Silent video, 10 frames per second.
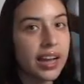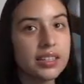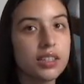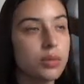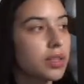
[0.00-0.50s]

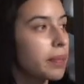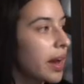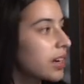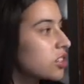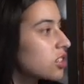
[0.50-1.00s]
is what the
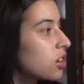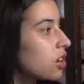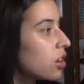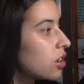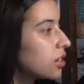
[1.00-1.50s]
package is
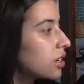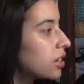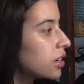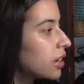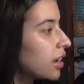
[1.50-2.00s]
called.
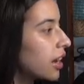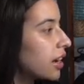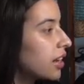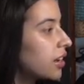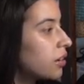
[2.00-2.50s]
And
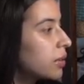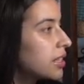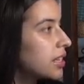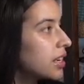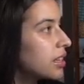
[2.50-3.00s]
here we
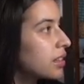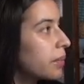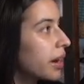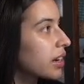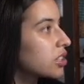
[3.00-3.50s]
see the
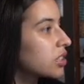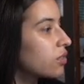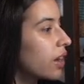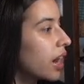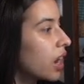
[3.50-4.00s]
package is
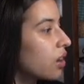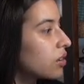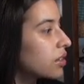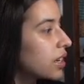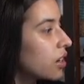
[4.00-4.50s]

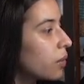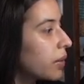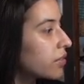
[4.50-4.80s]
found, and all we have to